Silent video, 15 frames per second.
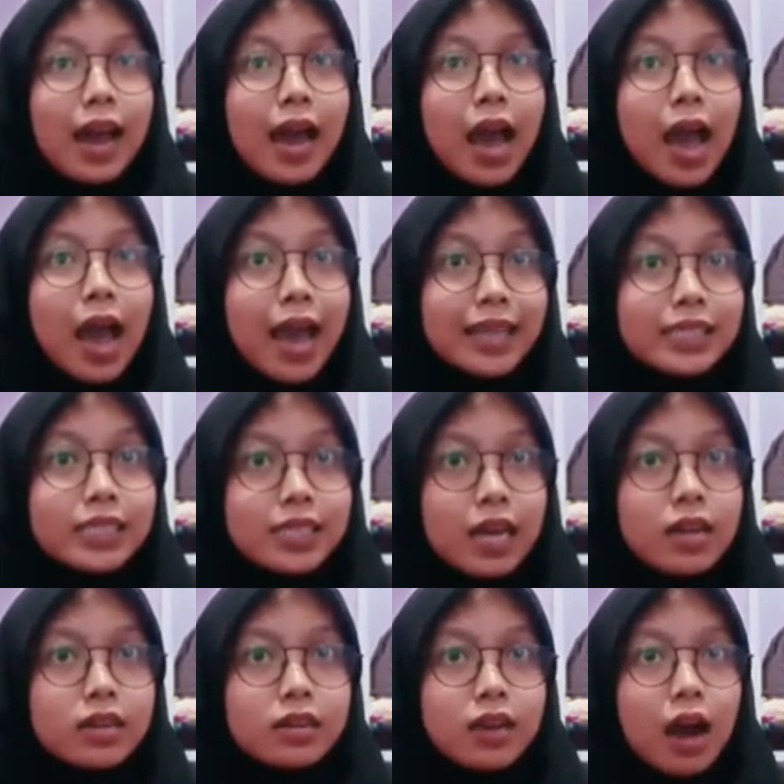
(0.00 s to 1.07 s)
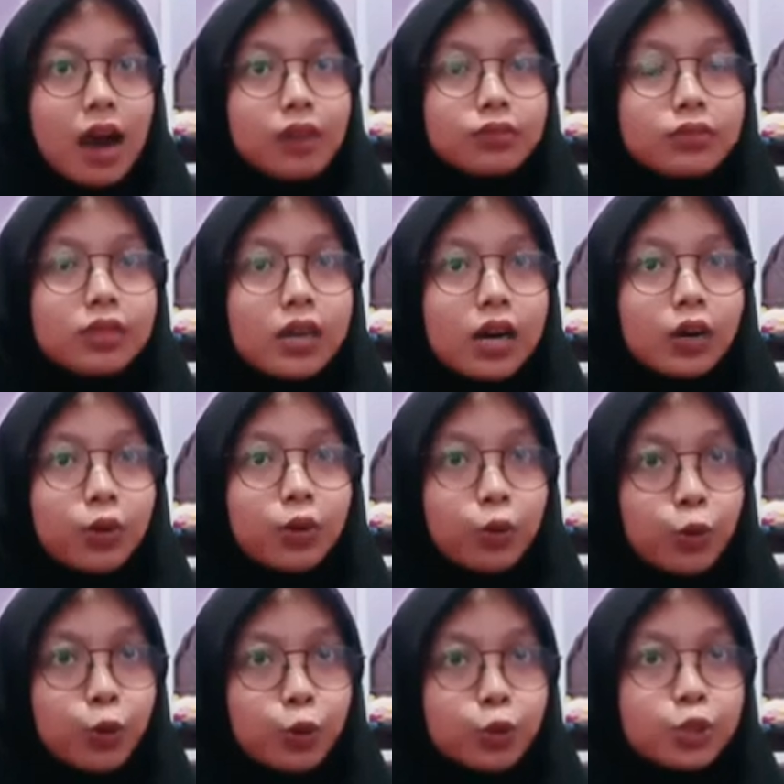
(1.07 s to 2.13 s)
at sundown, a
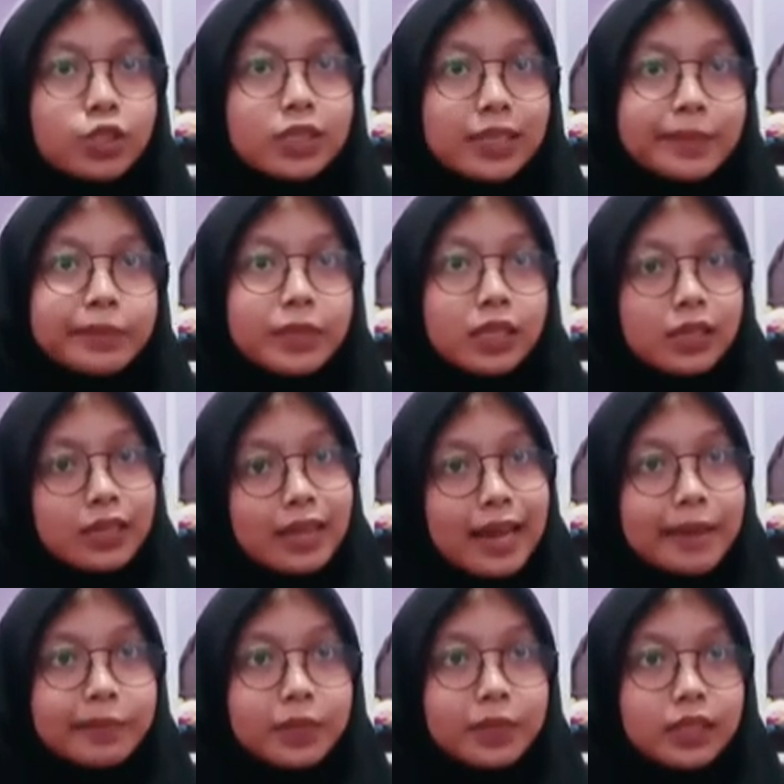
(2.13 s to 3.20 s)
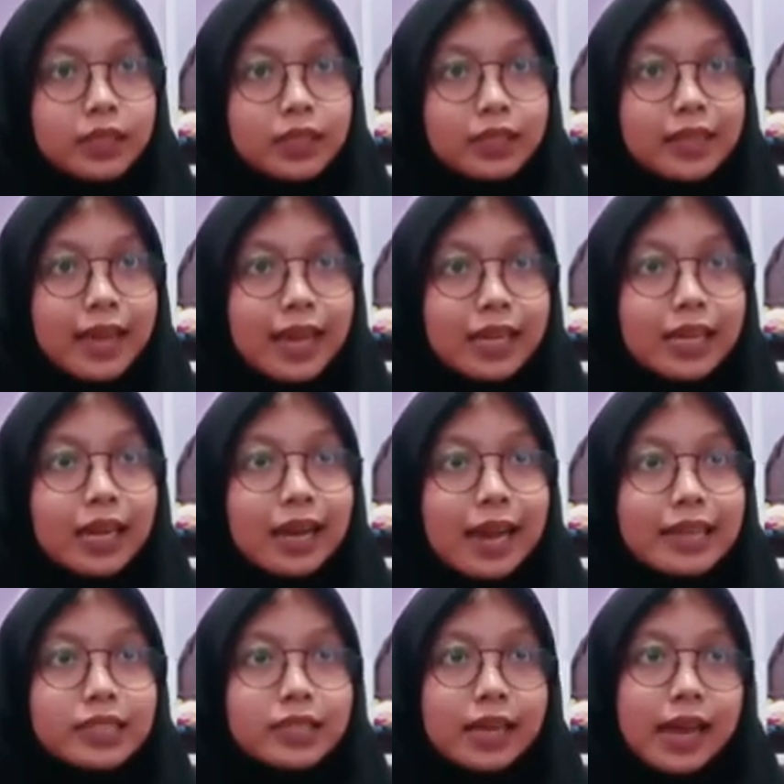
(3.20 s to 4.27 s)
cruise ship named the Nelly
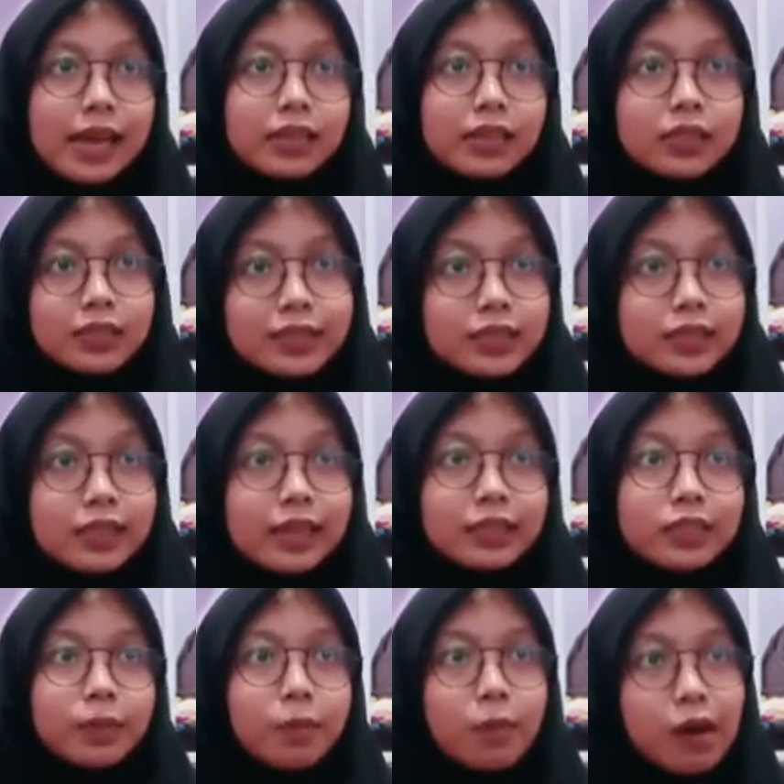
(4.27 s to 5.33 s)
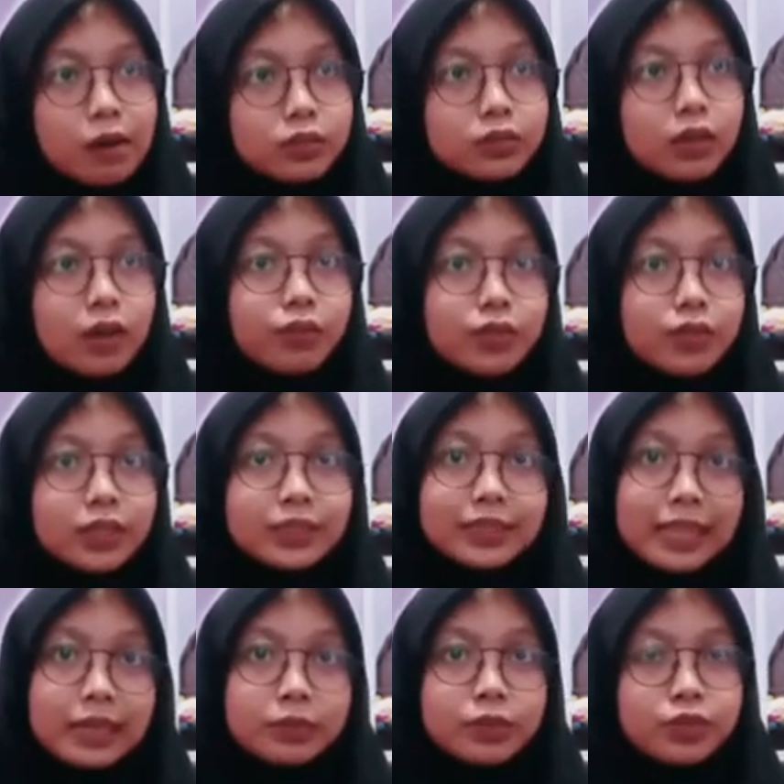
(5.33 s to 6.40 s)
lies anchored at the mouth of the
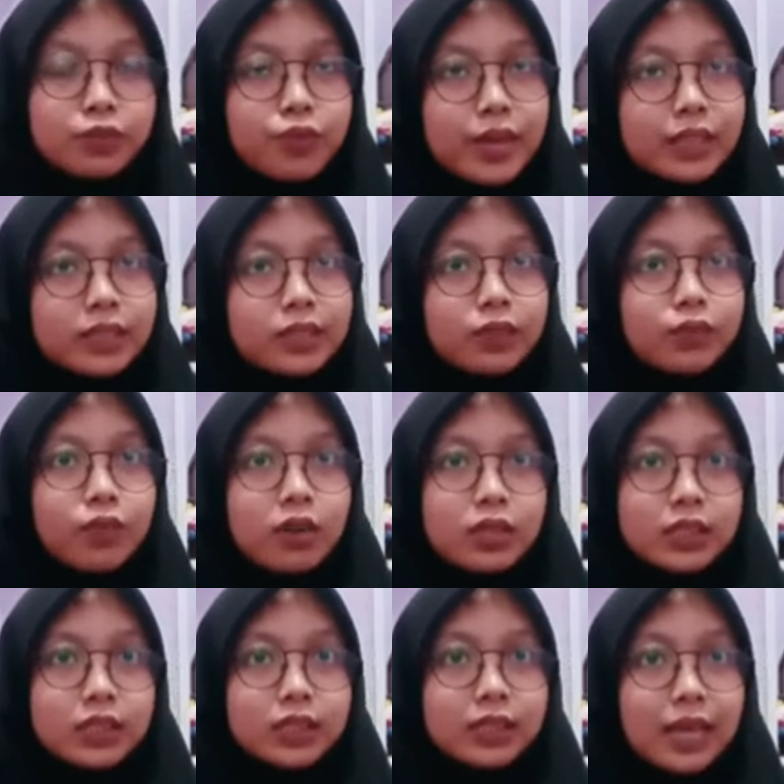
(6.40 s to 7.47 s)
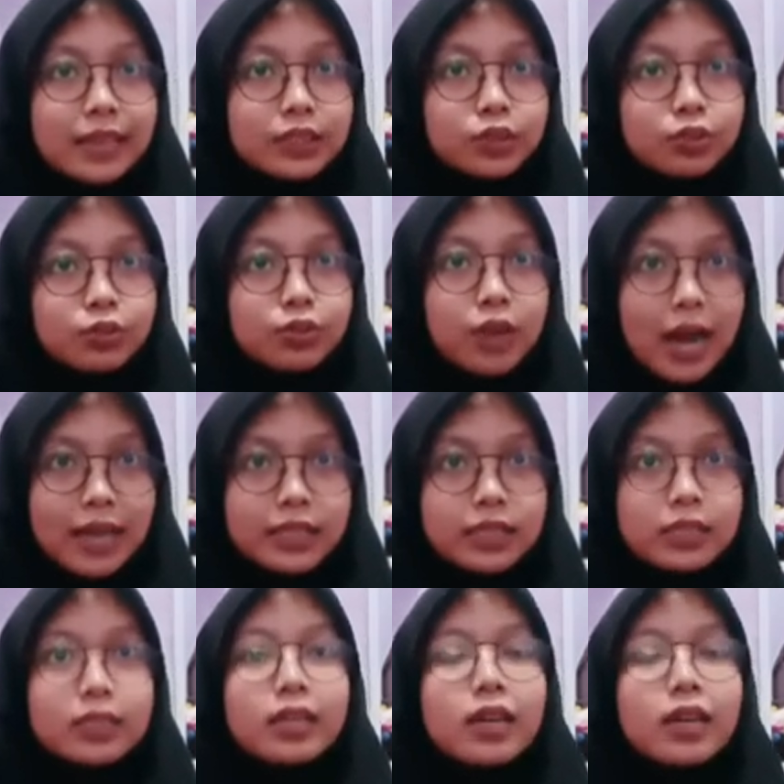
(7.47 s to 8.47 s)
Thames waiting for the tide to rise.